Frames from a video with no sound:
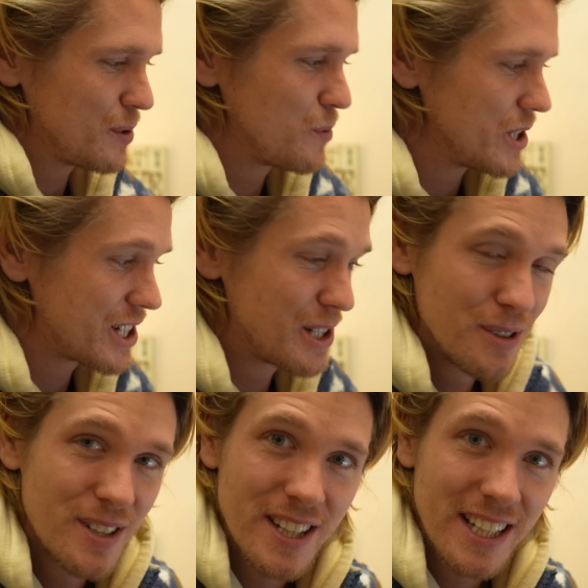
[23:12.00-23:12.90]
which you
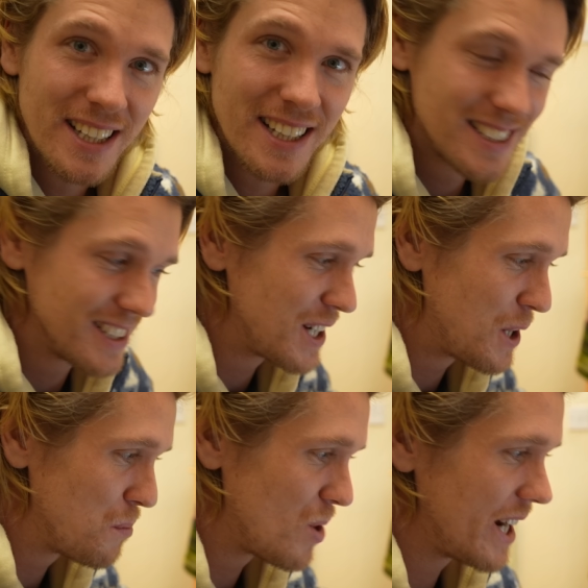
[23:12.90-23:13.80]
would think is a
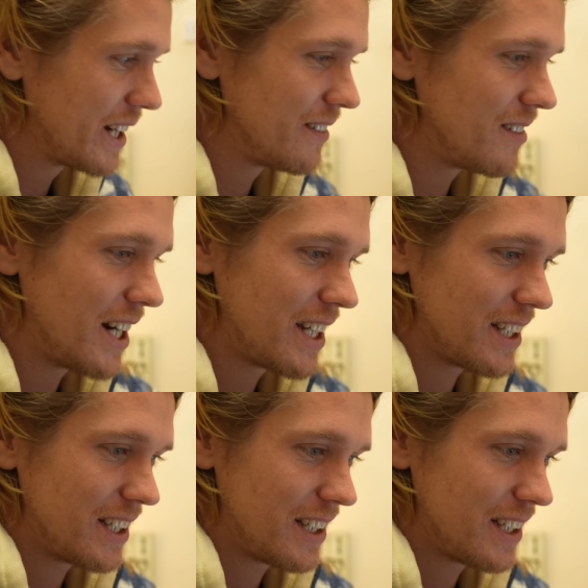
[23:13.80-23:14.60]
no-brainer, right?